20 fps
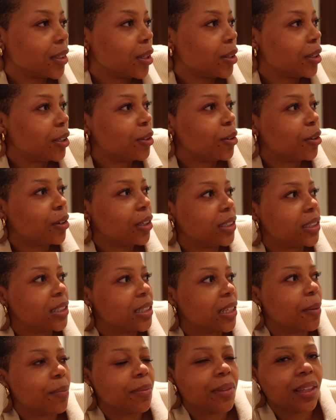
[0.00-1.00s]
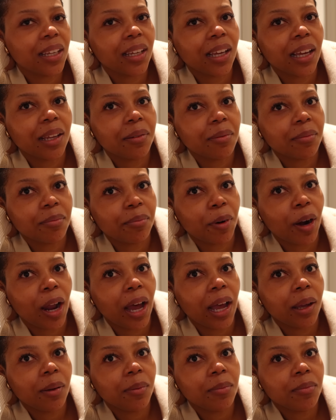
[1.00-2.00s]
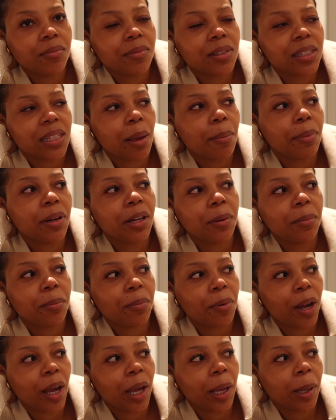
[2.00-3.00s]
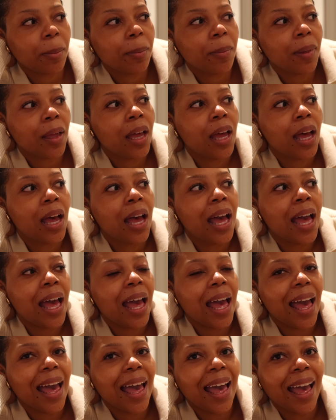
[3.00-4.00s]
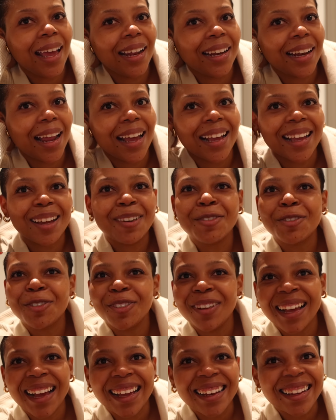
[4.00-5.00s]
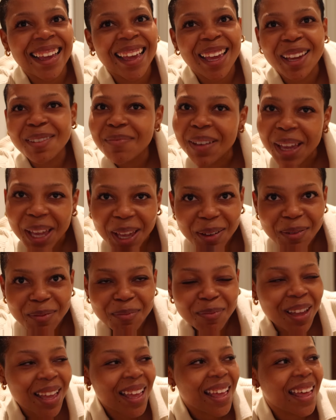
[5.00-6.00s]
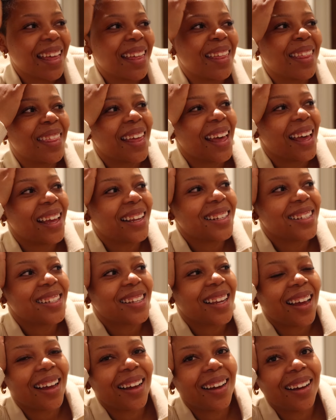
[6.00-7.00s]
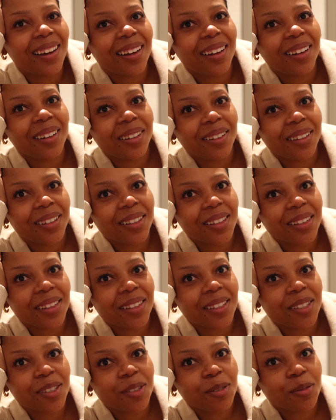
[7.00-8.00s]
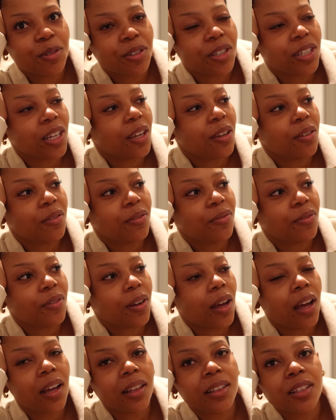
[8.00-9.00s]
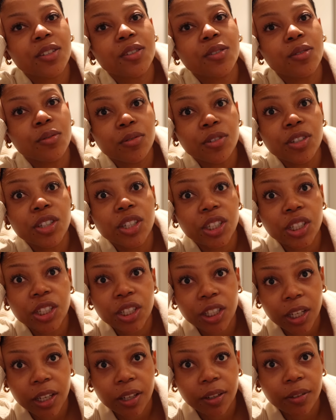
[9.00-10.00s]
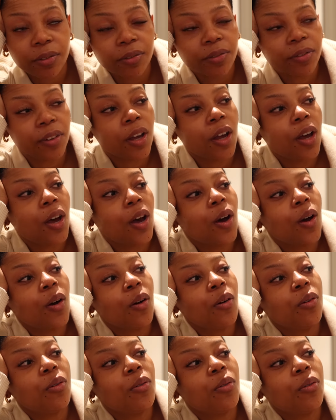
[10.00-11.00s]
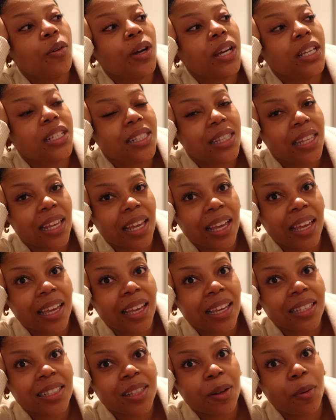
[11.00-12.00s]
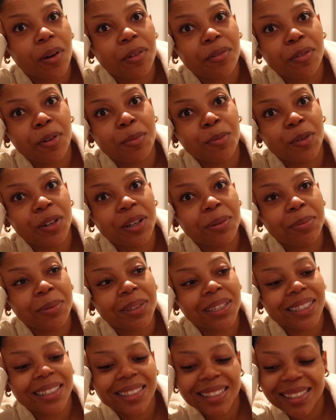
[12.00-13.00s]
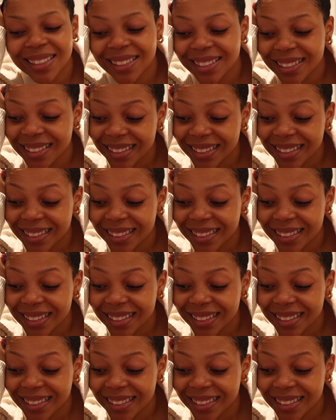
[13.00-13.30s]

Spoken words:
do you call it, something and brine, salmon and brine, and quickly I got to him that the sushi chef who is there is the one from Willoughby's.